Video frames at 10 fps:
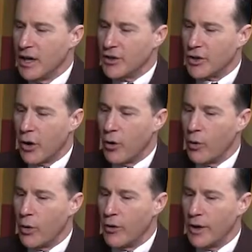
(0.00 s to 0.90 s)

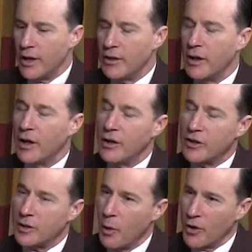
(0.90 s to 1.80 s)
So, in a
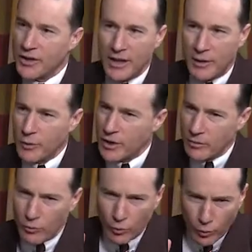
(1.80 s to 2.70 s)
small study that was
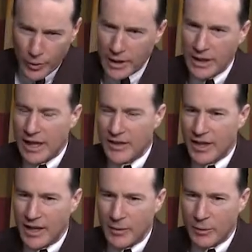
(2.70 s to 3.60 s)
really exciting,